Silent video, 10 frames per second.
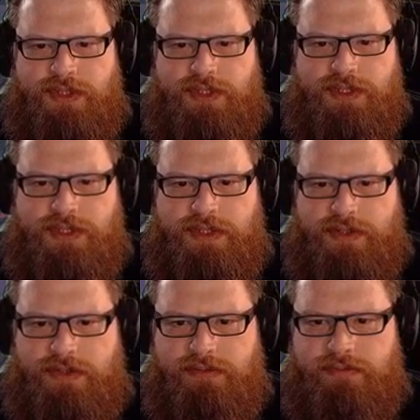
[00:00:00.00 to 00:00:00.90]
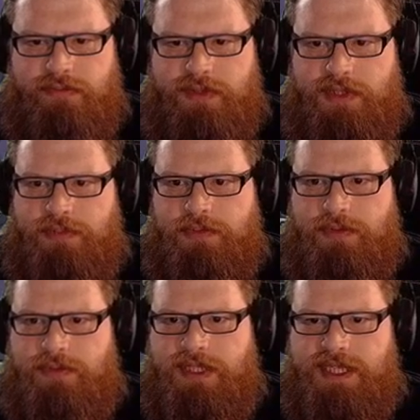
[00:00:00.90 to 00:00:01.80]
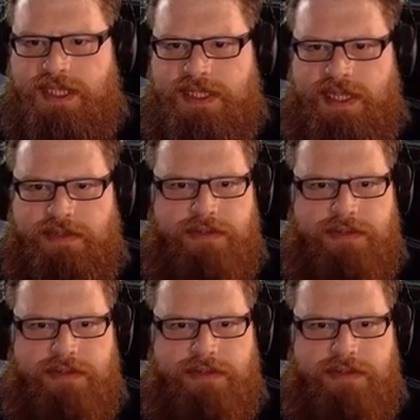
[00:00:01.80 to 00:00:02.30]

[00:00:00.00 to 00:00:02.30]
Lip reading: So unreachable. I need to get this ladder